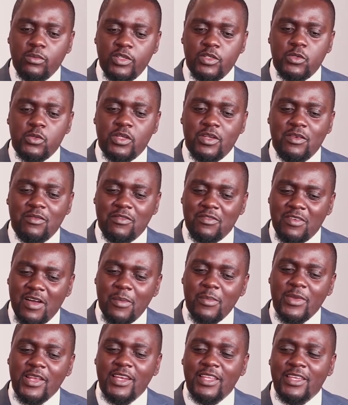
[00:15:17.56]
between
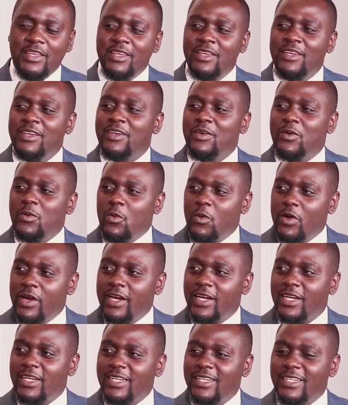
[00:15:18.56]
family,
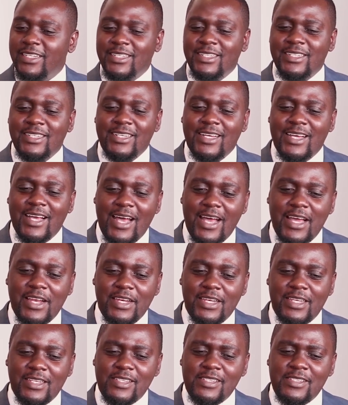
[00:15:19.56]
work,
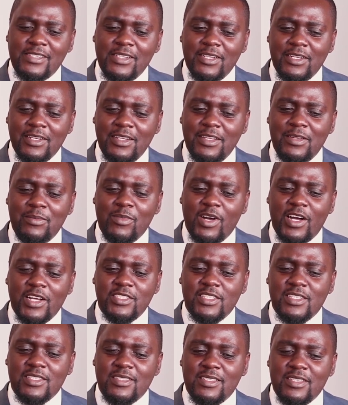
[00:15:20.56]
and still
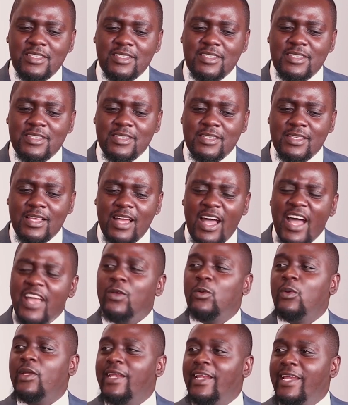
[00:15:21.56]
emerge as this
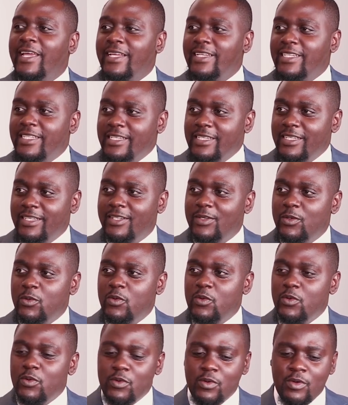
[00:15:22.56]
iron lady
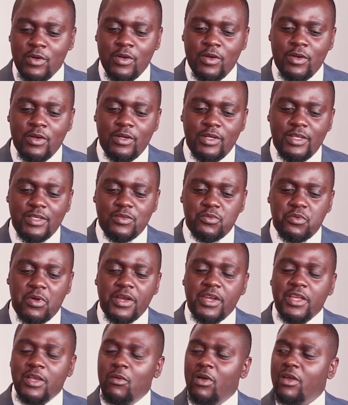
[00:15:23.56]
who is
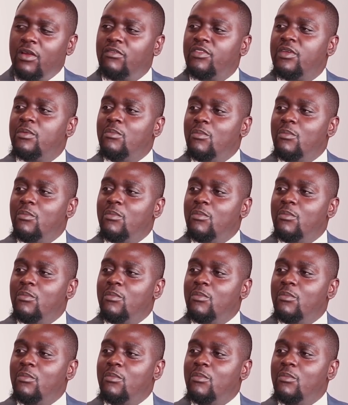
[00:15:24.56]
running one of the